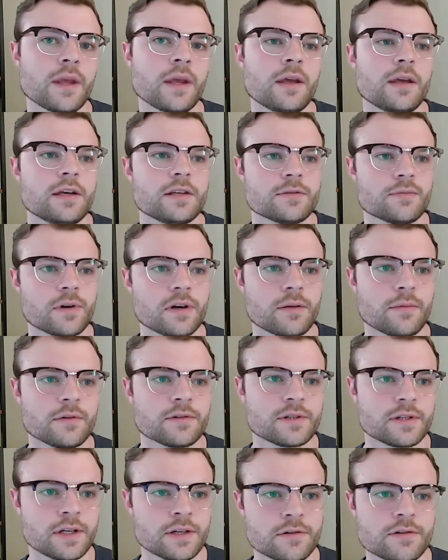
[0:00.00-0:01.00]
He's one of the
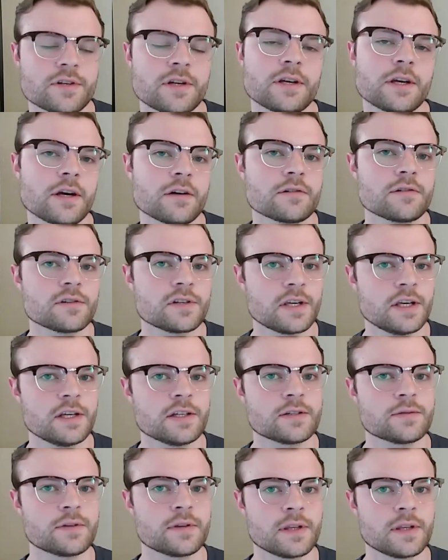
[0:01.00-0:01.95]
most interesting characters. He's